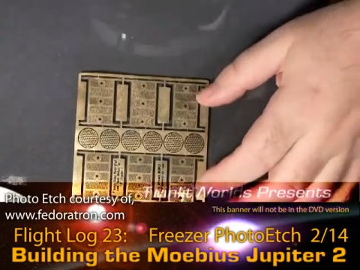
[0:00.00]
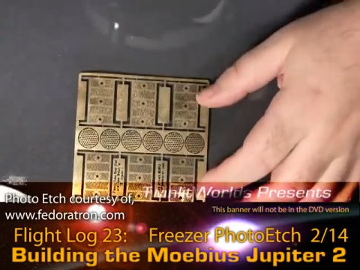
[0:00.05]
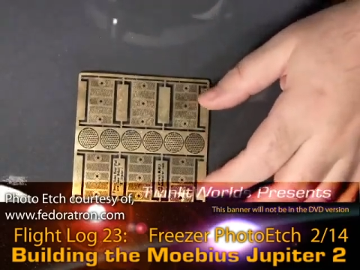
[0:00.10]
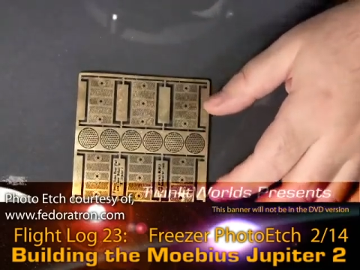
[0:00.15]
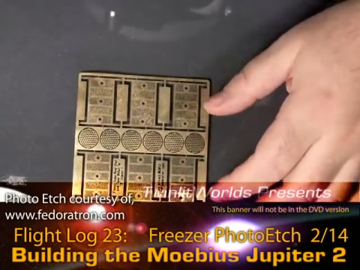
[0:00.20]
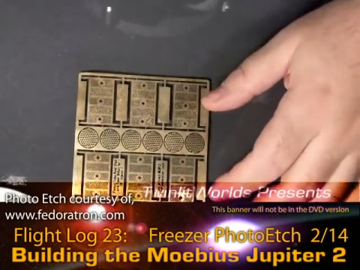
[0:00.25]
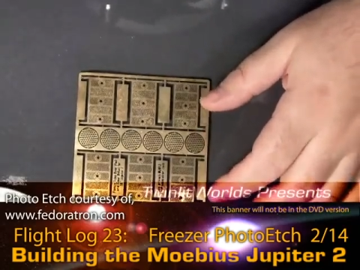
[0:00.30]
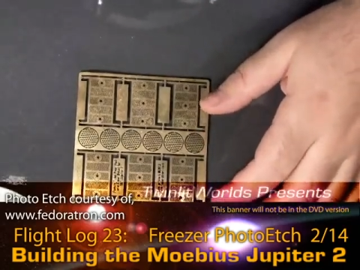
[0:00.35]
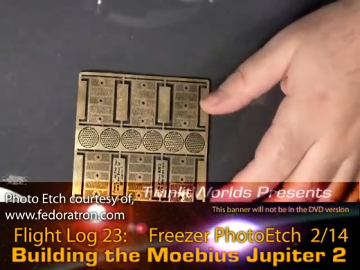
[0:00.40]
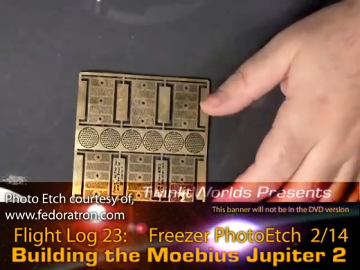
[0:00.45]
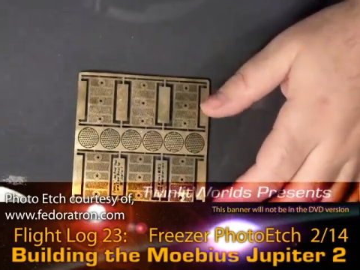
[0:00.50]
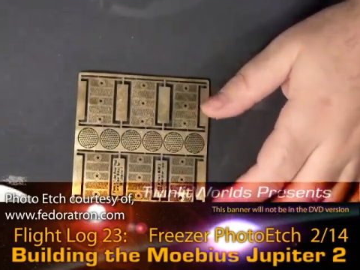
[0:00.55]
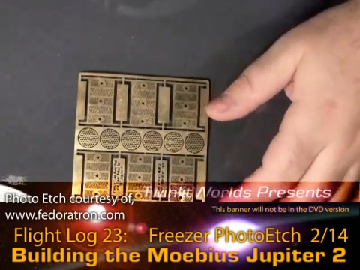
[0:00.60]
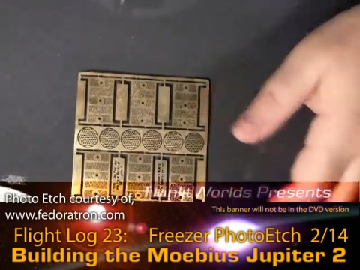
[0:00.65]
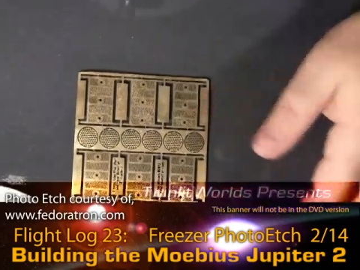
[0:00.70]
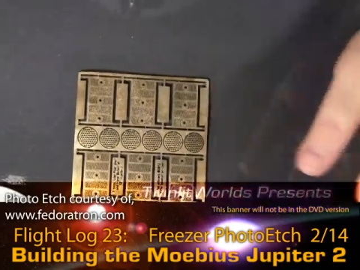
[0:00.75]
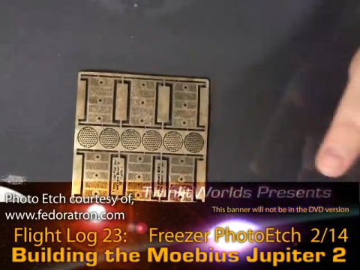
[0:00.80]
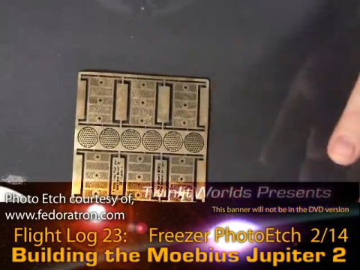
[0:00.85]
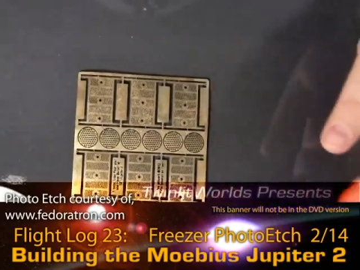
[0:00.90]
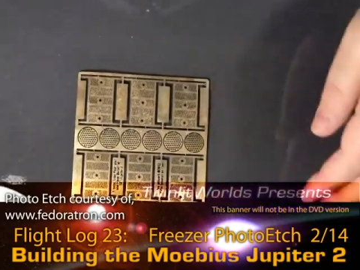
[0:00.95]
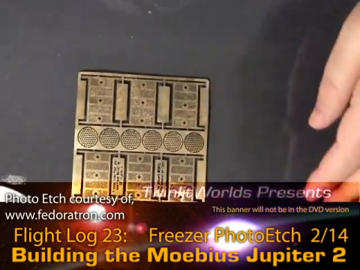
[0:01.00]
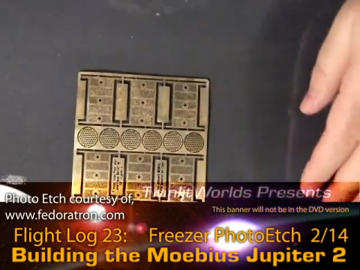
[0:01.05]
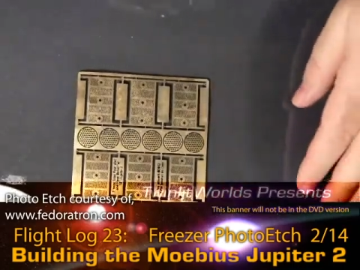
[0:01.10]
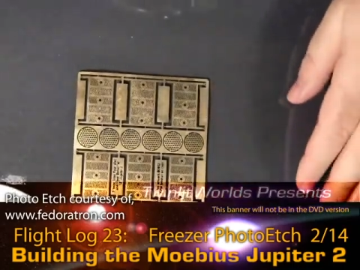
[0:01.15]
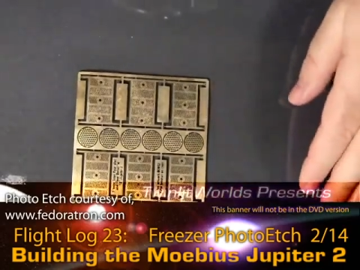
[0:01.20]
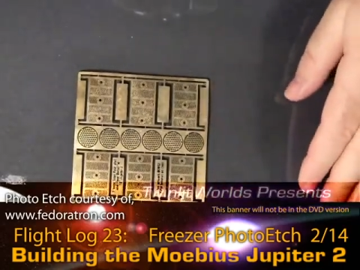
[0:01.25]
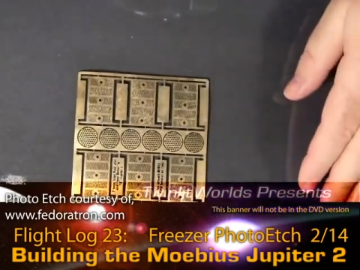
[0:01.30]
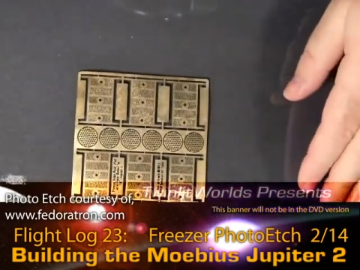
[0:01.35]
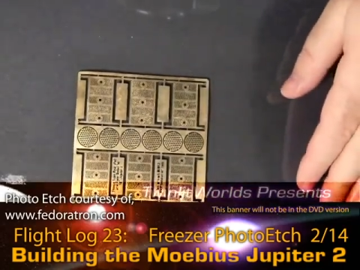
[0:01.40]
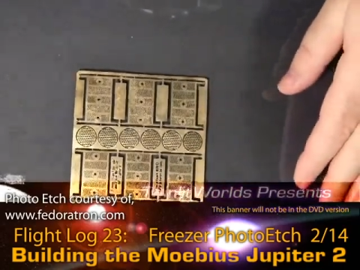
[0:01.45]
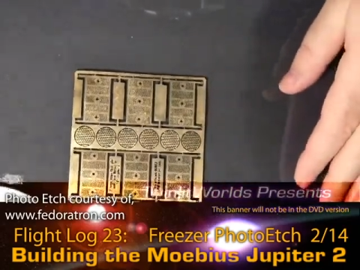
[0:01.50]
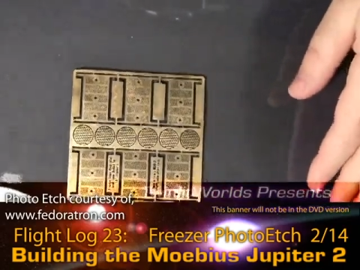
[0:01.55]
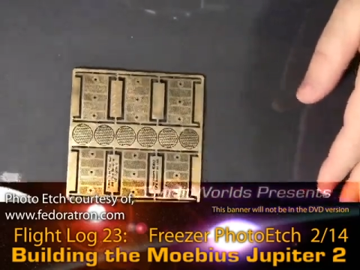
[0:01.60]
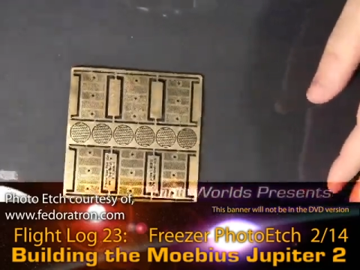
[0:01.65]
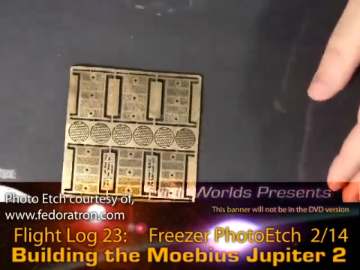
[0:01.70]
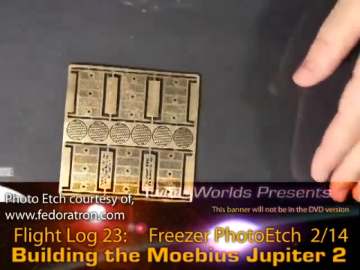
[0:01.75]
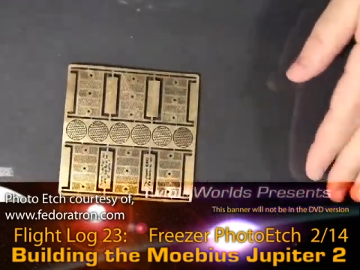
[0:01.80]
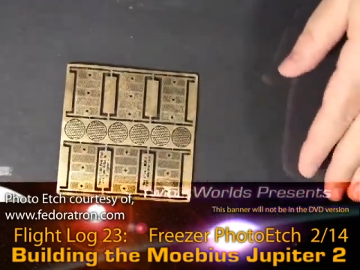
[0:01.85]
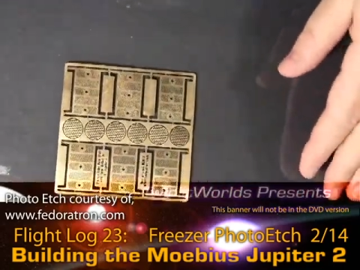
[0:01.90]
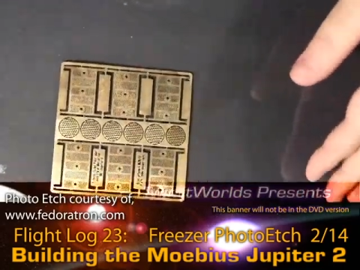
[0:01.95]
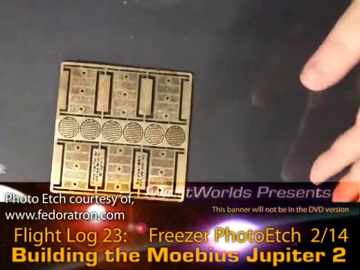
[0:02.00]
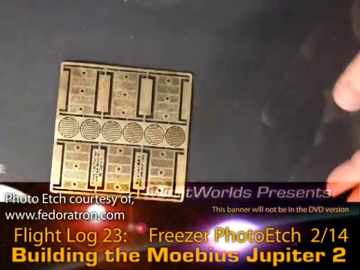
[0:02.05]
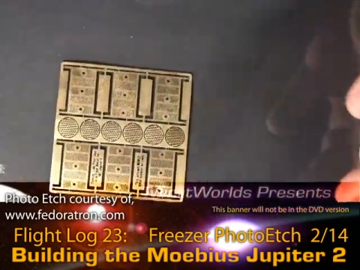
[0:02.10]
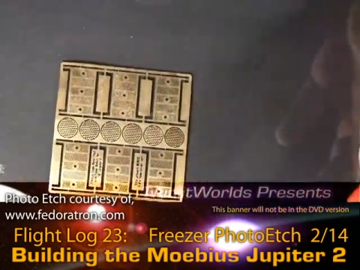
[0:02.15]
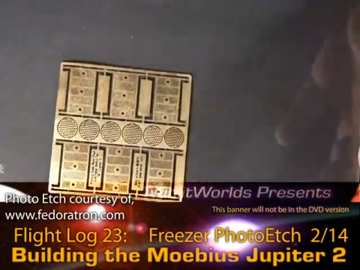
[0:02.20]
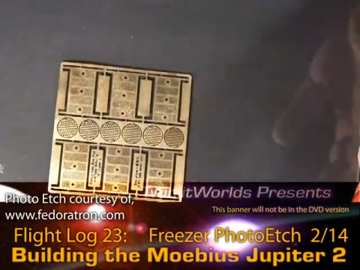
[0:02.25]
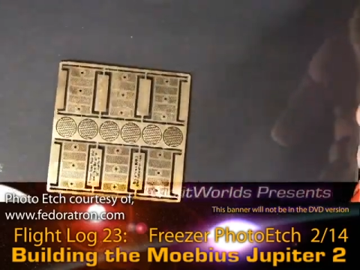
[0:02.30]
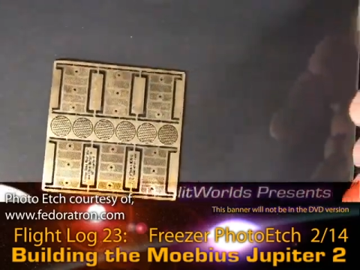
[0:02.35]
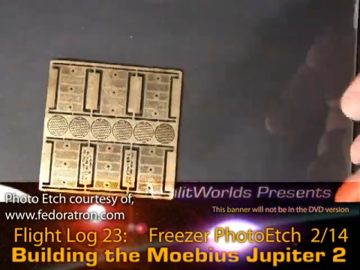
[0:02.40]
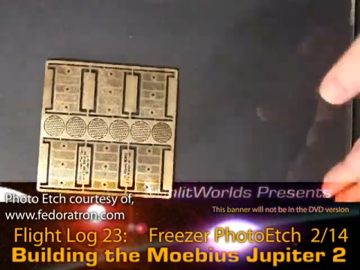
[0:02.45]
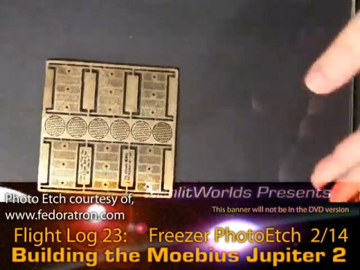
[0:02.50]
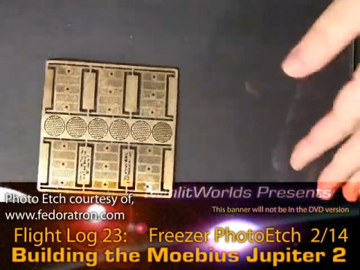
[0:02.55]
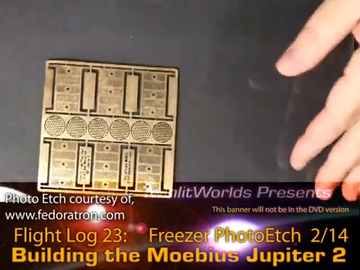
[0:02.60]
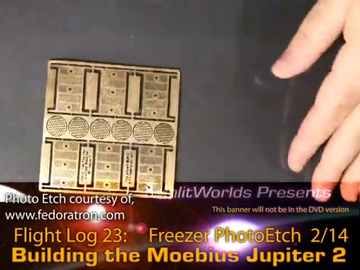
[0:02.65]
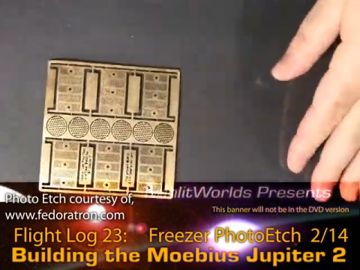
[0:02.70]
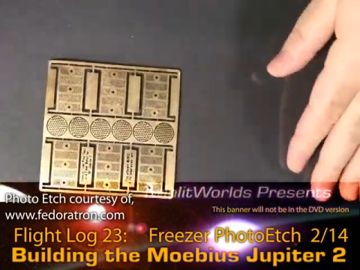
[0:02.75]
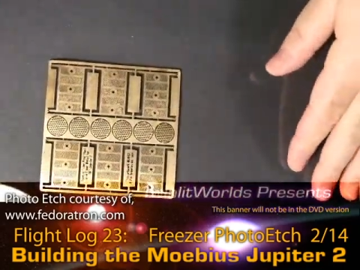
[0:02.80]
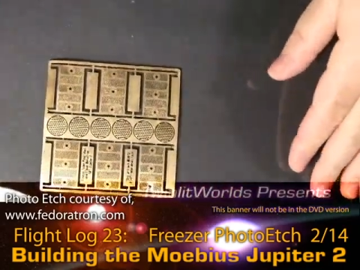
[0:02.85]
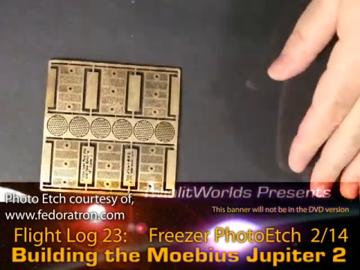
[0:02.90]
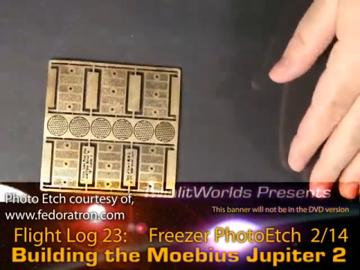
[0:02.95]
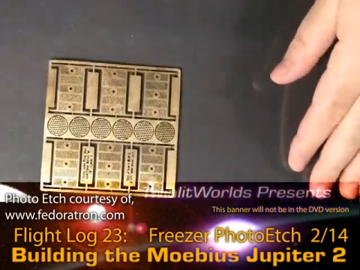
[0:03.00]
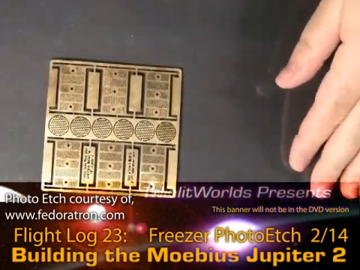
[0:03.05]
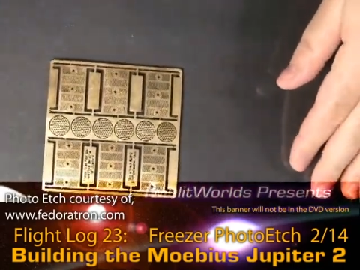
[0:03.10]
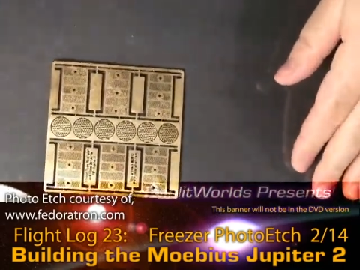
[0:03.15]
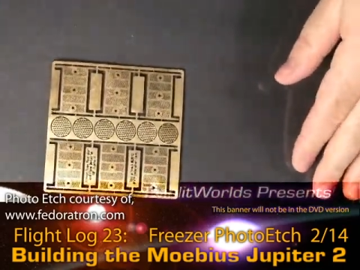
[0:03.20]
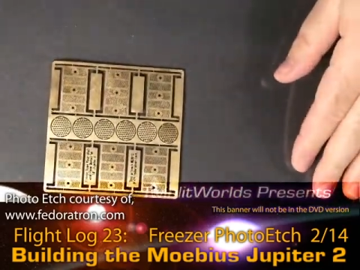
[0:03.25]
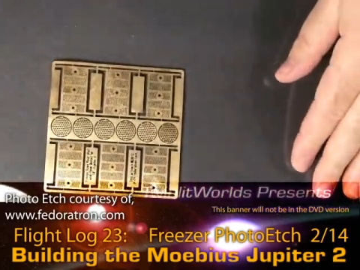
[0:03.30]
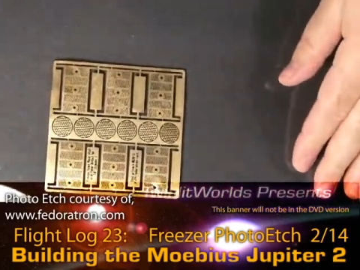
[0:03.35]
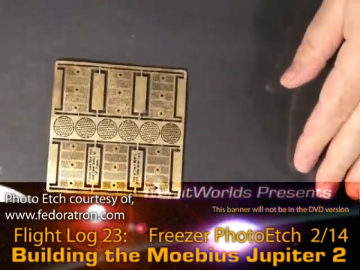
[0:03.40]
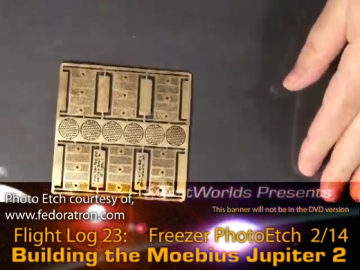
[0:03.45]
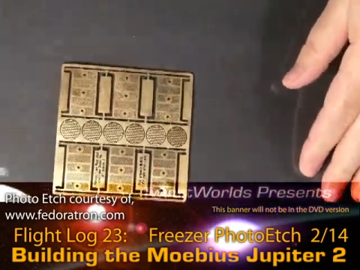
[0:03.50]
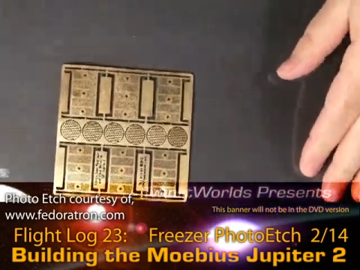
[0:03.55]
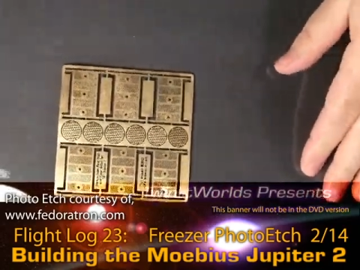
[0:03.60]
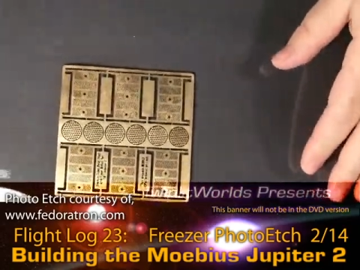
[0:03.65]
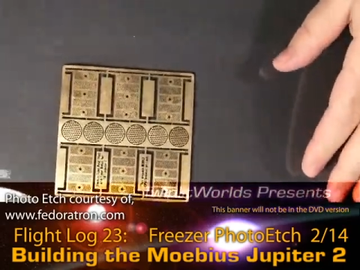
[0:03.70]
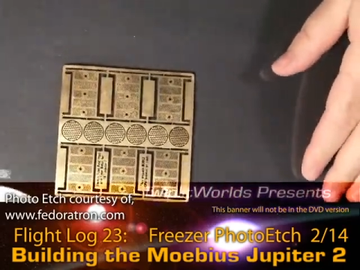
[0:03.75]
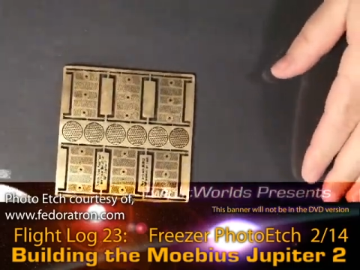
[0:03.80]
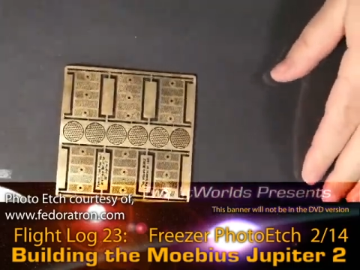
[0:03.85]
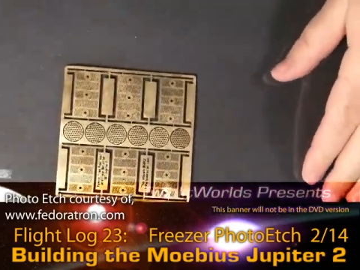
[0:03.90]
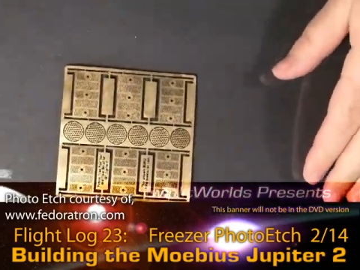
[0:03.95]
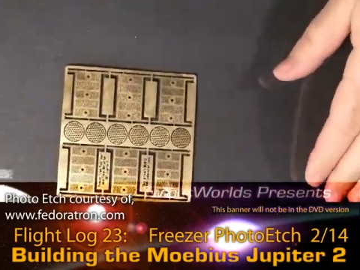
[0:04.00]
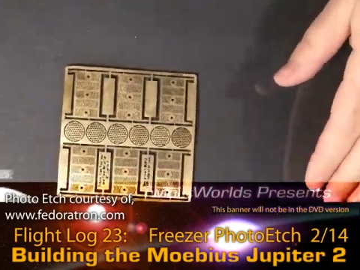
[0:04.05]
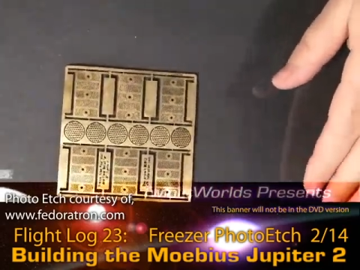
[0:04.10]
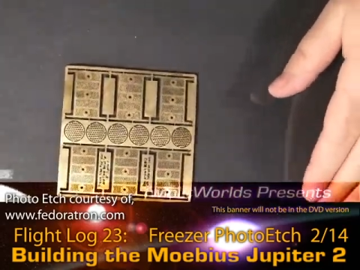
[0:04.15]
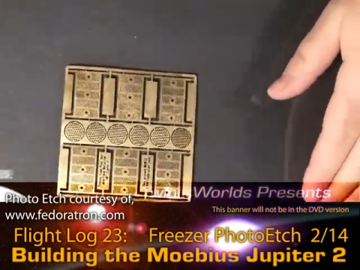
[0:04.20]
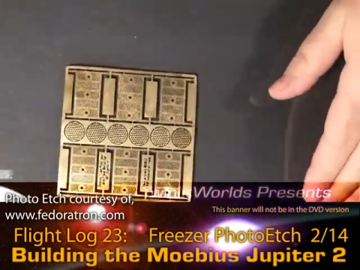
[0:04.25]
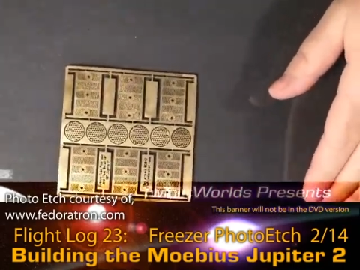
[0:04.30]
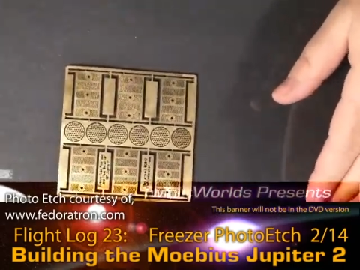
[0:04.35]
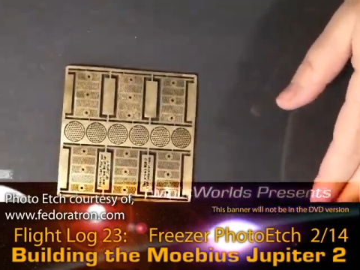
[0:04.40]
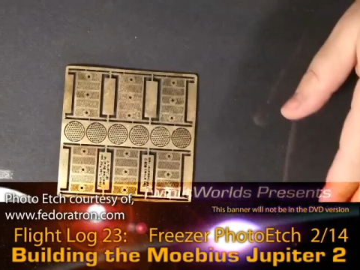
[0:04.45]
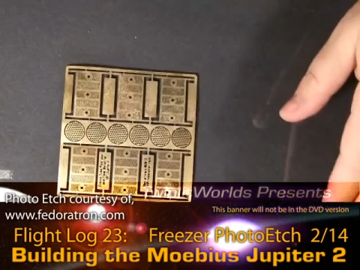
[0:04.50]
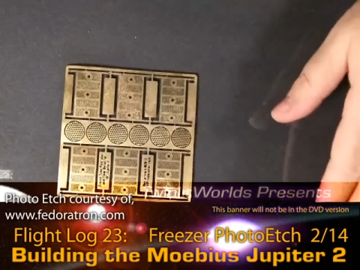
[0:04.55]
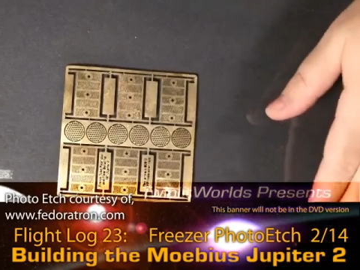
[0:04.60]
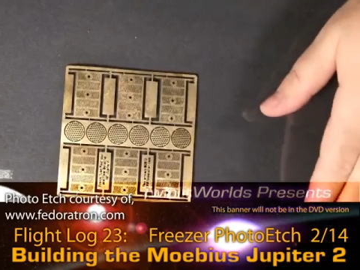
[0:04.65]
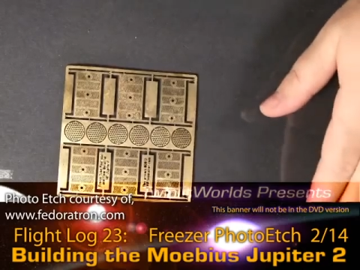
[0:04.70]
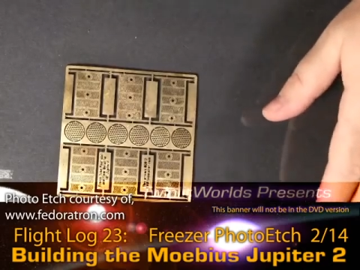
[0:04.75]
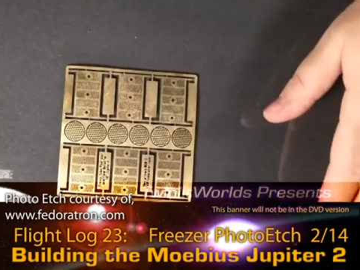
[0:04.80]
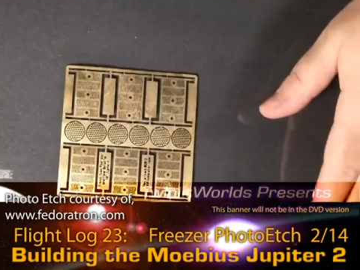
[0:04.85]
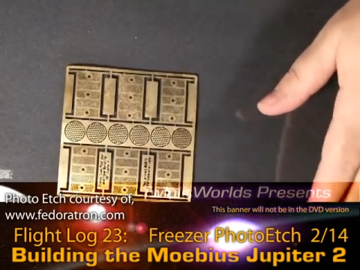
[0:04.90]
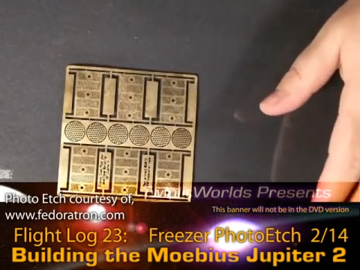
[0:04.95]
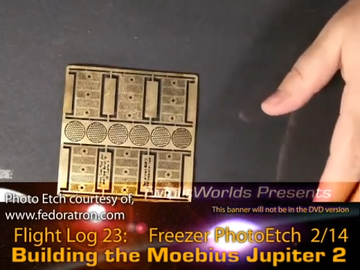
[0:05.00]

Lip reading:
[unreadable: no face in view]